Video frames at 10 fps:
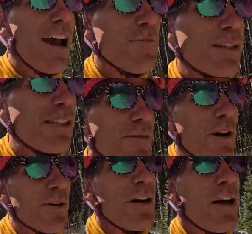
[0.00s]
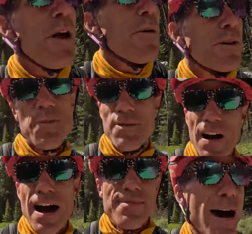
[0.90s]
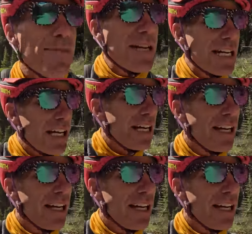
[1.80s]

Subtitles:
time we see one, which would be fine by me.